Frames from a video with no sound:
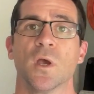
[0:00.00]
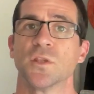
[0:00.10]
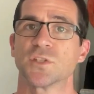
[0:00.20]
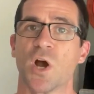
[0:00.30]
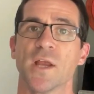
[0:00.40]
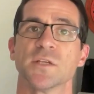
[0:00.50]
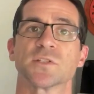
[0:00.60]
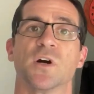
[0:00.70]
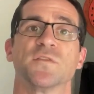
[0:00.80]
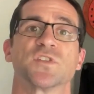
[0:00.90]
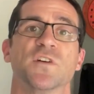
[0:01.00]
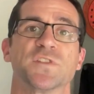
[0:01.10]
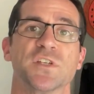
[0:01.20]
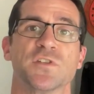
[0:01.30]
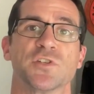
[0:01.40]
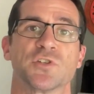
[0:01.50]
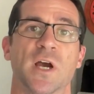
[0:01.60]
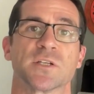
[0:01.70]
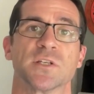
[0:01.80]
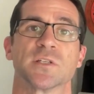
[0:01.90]
The tightness of soft tissue
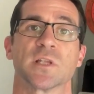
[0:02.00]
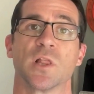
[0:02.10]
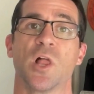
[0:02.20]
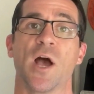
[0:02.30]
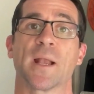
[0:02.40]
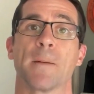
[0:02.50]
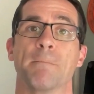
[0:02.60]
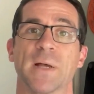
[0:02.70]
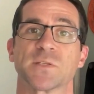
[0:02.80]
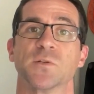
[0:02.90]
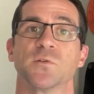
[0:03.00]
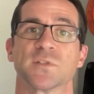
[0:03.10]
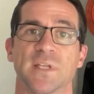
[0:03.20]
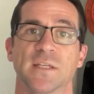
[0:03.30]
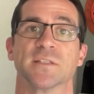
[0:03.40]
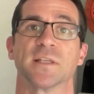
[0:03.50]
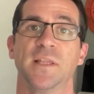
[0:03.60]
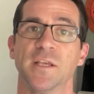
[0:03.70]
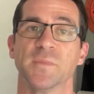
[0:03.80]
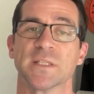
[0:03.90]
structures like muscles, tendons, and
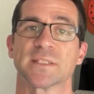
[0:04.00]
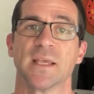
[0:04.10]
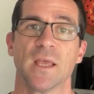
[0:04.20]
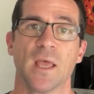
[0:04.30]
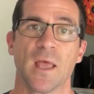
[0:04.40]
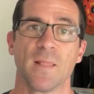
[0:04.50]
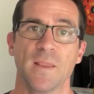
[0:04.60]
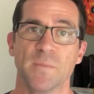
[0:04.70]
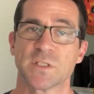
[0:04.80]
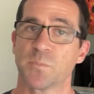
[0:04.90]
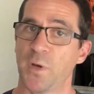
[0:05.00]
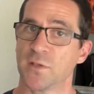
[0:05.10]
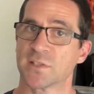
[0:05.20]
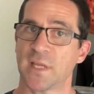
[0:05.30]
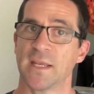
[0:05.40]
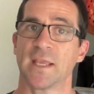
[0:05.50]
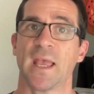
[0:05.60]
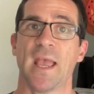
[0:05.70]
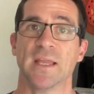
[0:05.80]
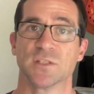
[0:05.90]
ligaments limits both static
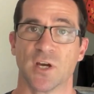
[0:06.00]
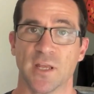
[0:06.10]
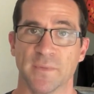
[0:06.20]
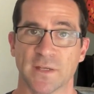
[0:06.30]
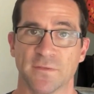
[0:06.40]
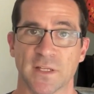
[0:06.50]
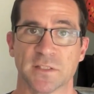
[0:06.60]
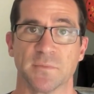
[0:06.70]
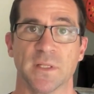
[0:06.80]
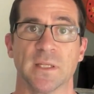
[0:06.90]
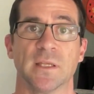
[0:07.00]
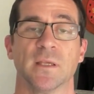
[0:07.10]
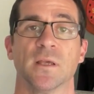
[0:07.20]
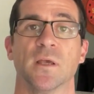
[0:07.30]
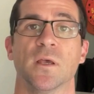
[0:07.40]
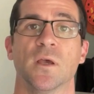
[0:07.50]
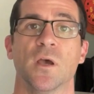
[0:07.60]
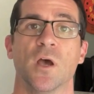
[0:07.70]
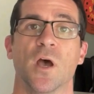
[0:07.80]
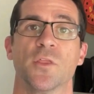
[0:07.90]
and dynamic flexibility.
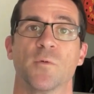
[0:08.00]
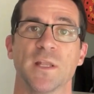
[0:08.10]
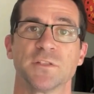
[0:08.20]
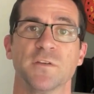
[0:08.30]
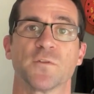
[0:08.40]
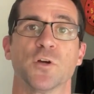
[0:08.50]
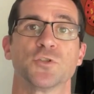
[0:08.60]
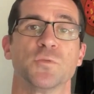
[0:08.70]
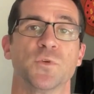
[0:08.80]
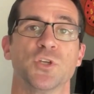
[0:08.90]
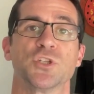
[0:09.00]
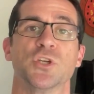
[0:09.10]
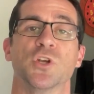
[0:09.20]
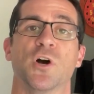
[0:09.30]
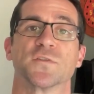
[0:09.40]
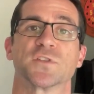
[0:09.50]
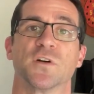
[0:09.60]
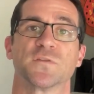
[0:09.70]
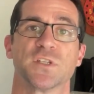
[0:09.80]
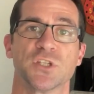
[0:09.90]
The relative contribution of
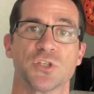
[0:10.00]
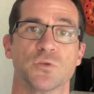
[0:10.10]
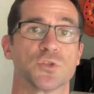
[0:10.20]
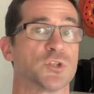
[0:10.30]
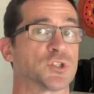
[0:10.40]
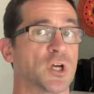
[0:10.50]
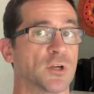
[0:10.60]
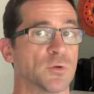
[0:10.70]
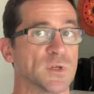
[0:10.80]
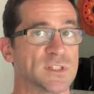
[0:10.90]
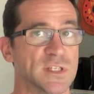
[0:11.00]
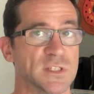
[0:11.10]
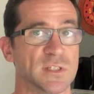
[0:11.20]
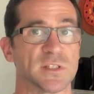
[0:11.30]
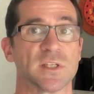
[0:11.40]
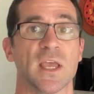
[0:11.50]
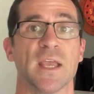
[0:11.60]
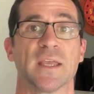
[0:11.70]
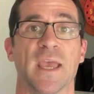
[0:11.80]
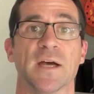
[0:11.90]
soft tissue to the total resistance
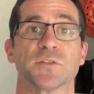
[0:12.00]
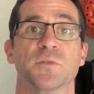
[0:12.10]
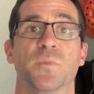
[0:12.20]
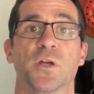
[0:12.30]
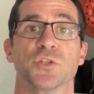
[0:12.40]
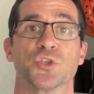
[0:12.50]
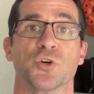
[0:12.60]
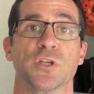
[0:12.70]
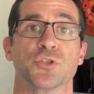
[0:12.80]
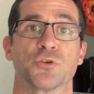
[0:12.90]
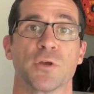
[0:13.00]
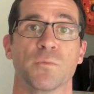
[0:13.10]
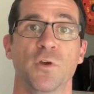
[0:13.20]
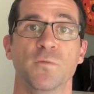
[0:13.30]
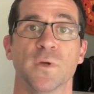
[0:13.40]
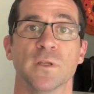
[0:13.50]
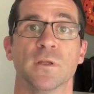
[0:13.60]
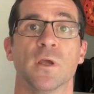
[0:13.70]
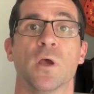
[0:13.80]
encountered by the joint during movement